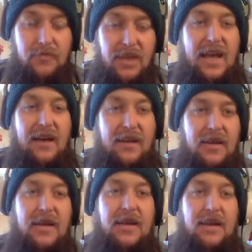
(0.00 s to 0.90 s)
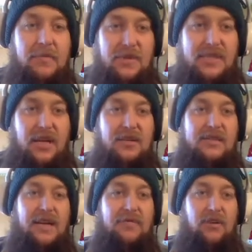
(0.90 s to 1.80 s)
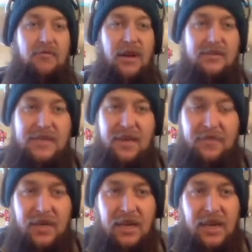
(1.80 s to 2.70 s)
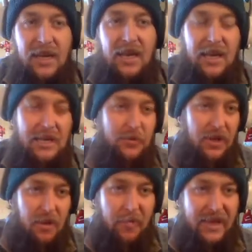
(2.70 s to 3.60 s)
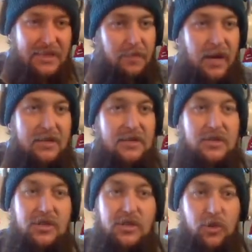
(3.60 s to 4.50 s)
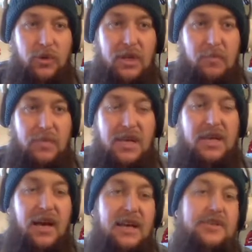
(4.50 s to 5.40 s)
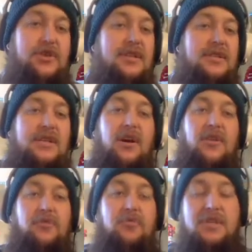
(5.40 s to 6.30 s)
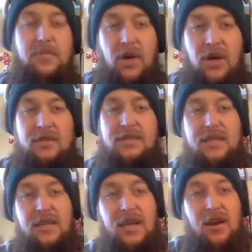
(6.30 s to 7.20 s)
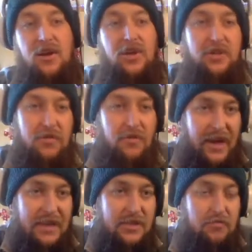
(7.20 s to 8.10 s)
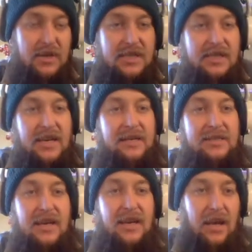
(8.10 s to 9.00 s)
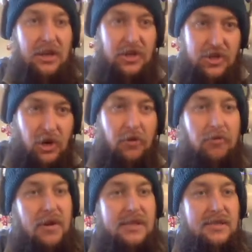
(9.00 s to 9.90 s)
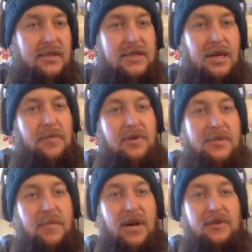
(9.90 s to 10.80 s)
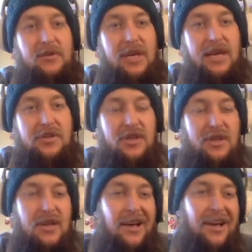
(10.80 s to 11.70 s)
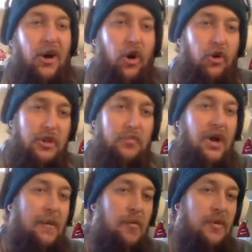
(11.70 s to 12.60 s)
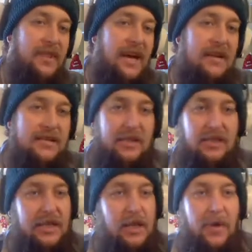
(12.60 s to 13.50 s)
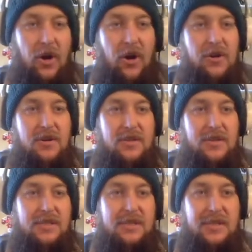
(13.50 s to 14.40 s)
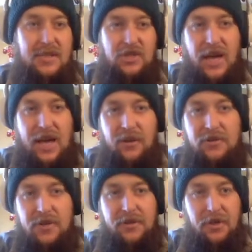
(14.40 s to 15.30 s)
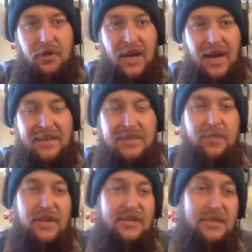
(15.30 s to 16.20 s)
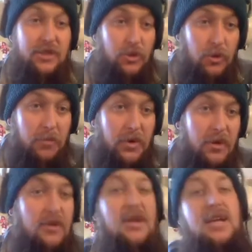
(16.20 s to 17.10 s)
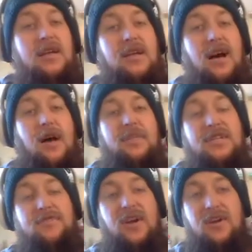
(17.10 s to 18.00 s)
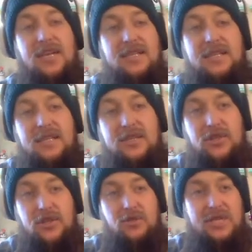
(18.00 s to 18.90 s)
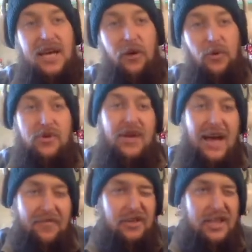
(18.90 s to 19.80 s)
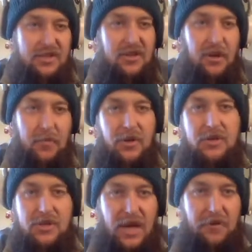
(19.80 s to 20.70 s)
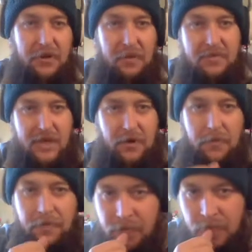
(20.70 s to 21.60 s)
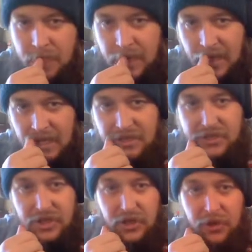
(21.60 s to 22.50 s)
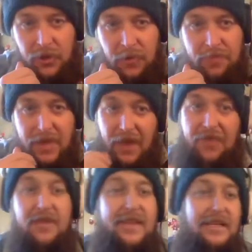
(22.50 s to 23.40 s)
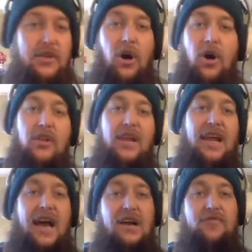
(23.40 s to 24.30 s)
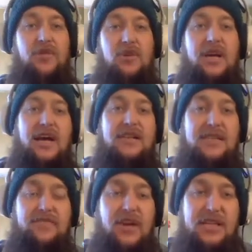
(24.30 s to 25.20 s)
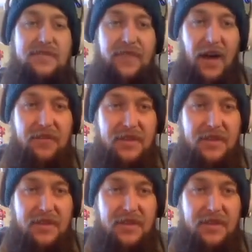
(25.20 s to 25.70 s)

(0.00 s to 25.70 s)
Yeah, between Celadon and Saffron, Route 7. It is one of the best spots to do it because you can see all 3 spawns in the air, you can do fast resets, and you don't risk the double spawn location. Only problem with that is a little bit harder to see the shadows on the grass, but it's doable, and it's very easy to tell when you have a legendary bird shadow come down. So I think that's all that I have for you guys. If you guys found this